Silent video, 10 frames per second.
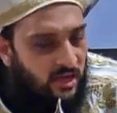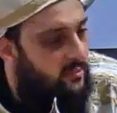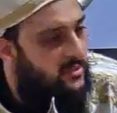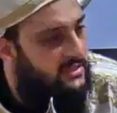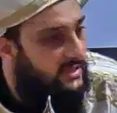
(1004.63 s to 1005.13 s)

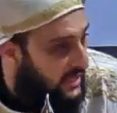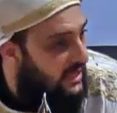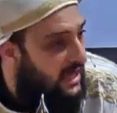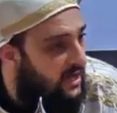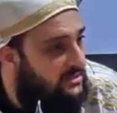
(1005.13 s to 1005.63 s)
"Come and see."
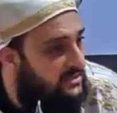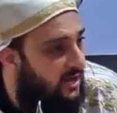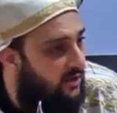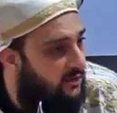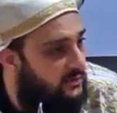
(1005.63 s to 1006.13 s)
He had
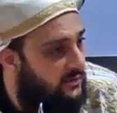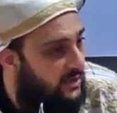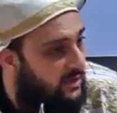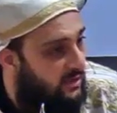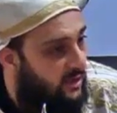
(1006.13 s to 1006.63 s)
doubt.
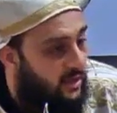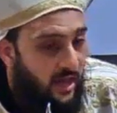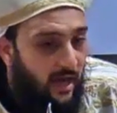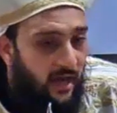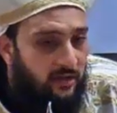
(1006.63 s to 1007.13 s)

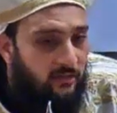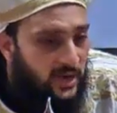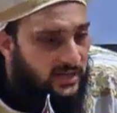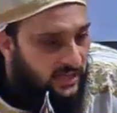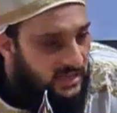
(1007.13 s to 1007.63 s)
And
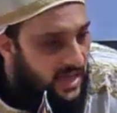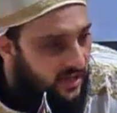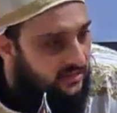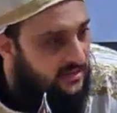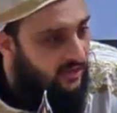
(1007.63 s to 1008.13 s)
when he
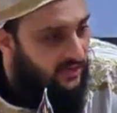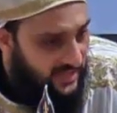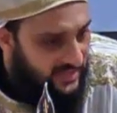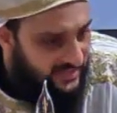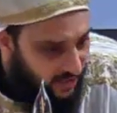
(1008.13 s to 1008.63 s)
had doubt,
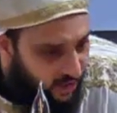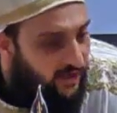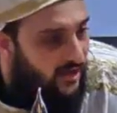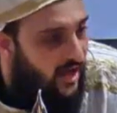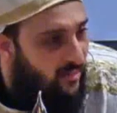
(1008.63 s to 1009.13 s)
he
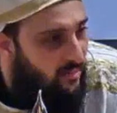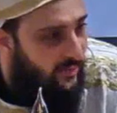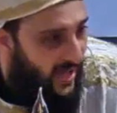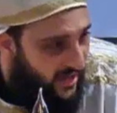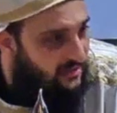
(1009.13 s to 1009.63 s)
got
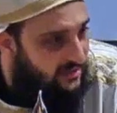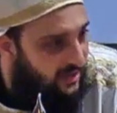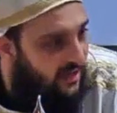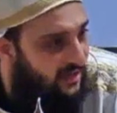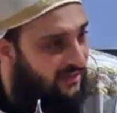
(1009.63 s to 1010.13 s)
up and
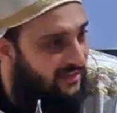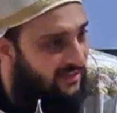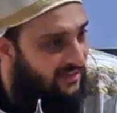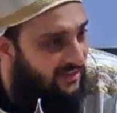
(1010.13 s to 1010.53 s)
he